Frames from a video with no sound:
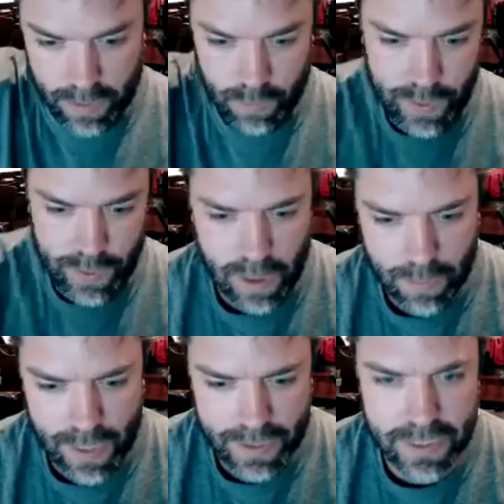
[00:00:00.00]
talk
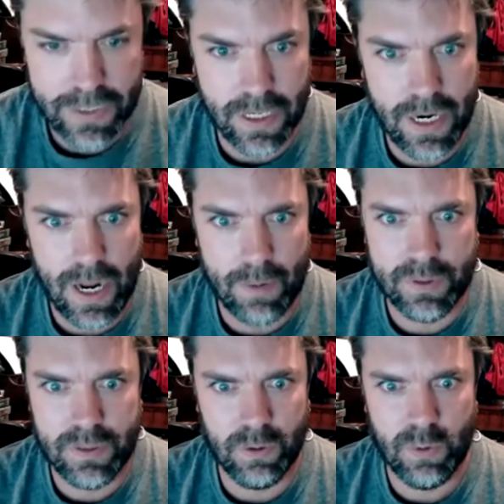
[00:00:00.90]
about this in
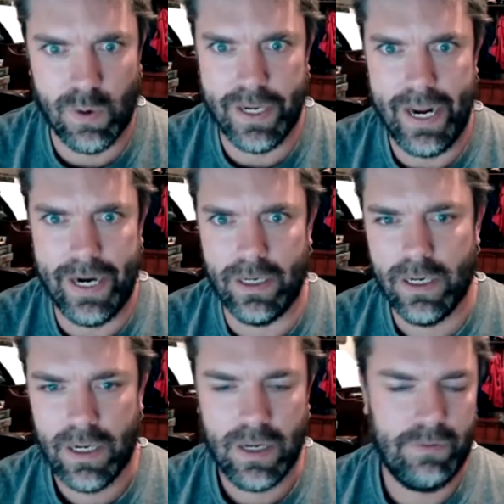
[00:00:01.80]
episode 28.
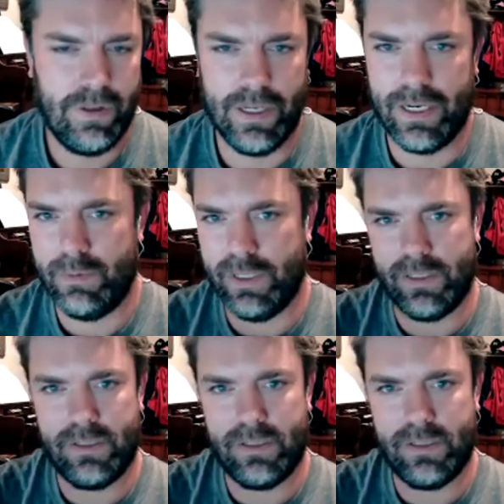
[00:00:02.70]
I feel like I'm just